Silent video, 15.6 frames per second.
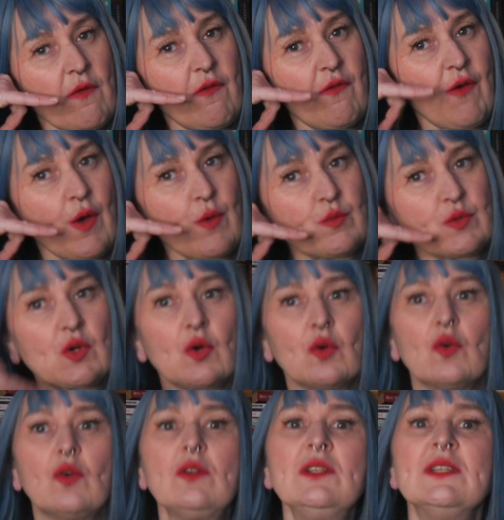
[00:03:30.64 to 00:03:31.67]
phone
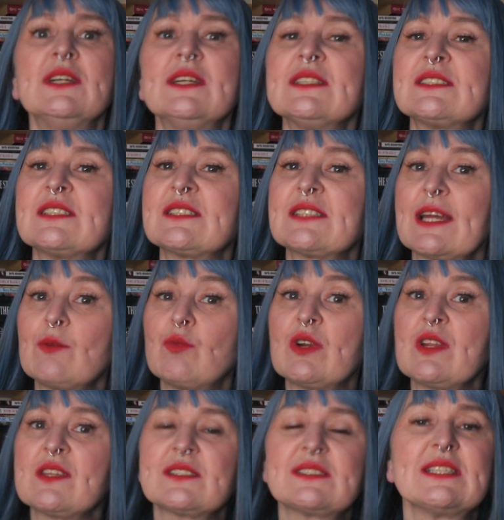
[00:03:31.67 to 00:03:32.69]
call to say one
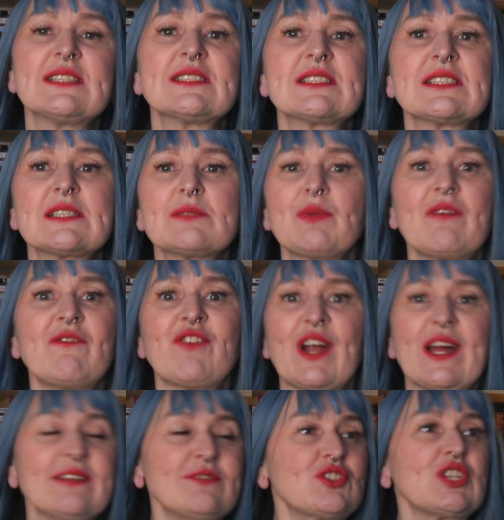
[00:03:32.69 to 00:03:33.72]
of the sisters has been
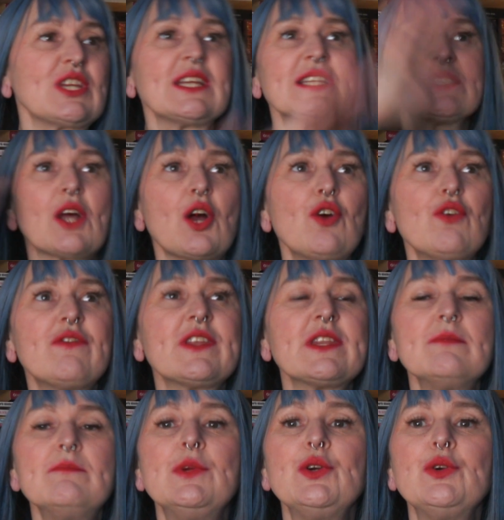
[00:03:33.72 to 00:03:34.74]
found, she's over
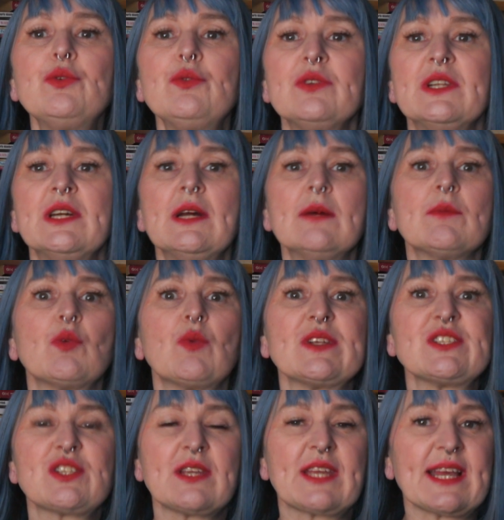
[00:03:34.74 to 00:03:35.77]
the moon. But when
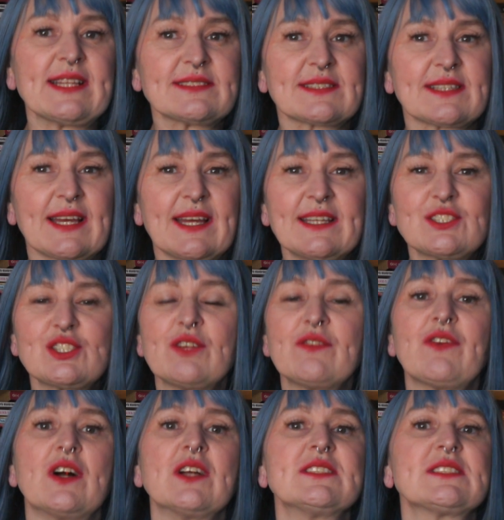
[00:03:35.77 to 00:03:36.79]
she gets there, she
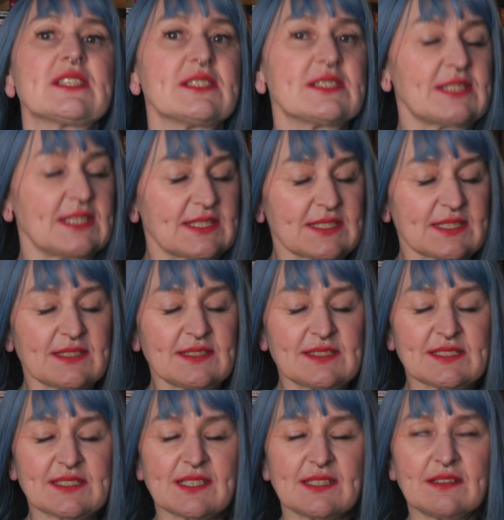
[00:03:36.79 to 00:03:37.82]
finds her sister
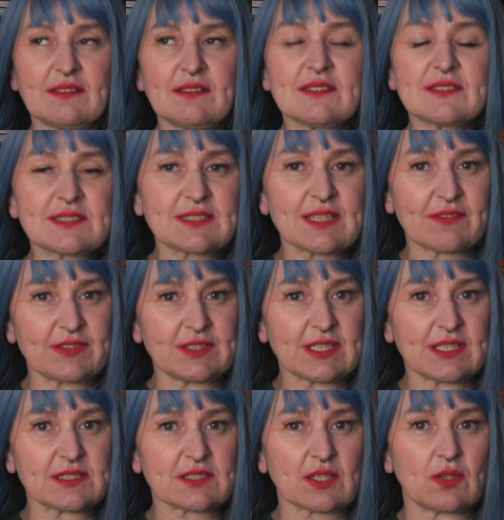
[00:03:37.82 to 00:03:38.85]
still 7
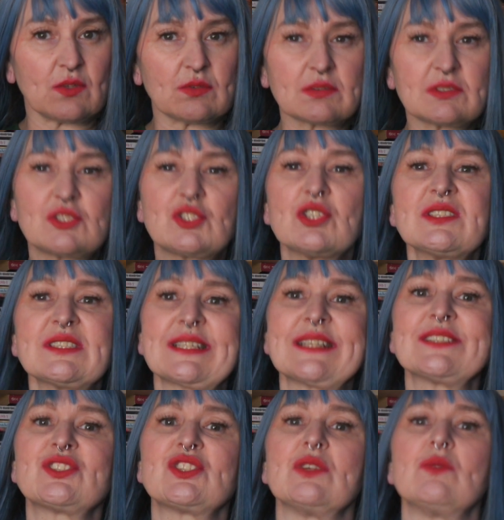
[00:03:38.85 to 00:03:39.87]
years old, just
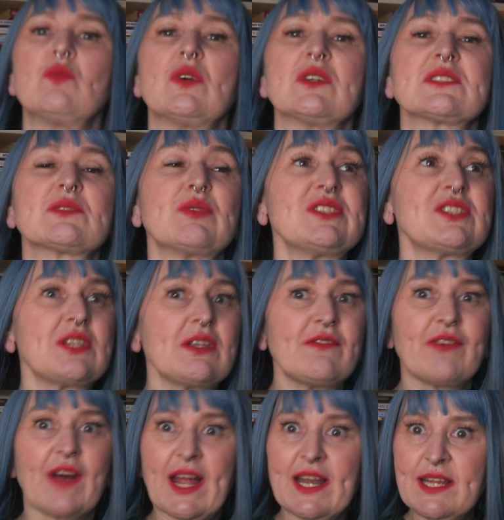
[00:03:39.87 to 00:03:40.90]
as she was when she
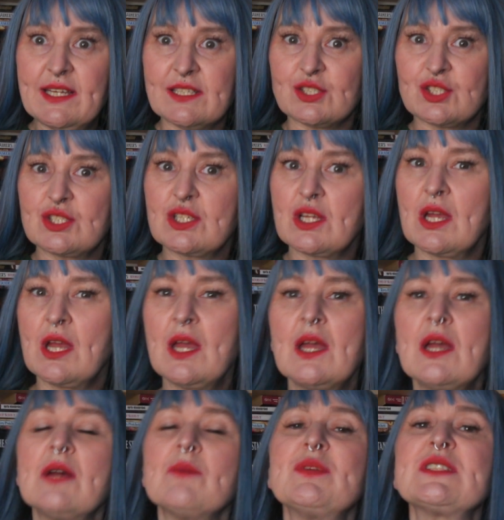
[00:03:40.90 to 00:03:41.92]
vanished.
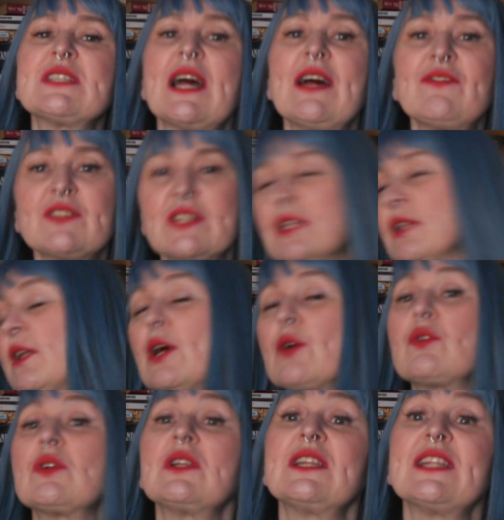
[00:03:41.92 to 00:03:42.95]
But after the
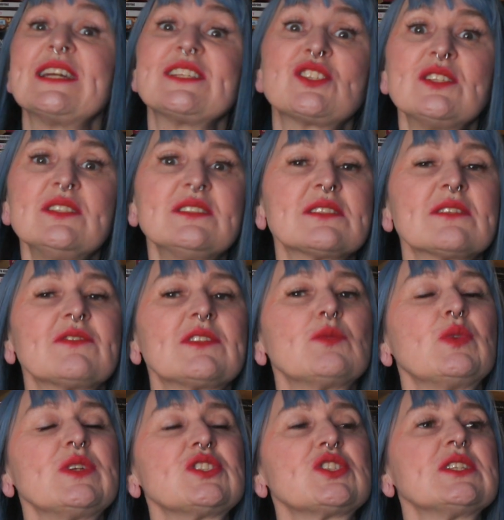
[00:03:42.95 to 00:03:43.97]
local legends of the
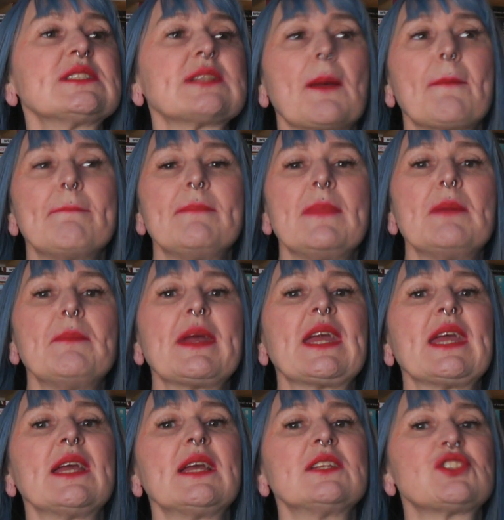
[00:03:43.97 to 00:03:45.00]
witches
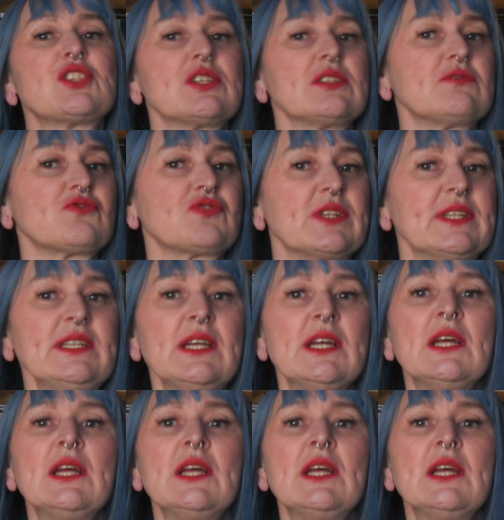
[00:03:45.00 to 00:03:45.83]
mimicking children,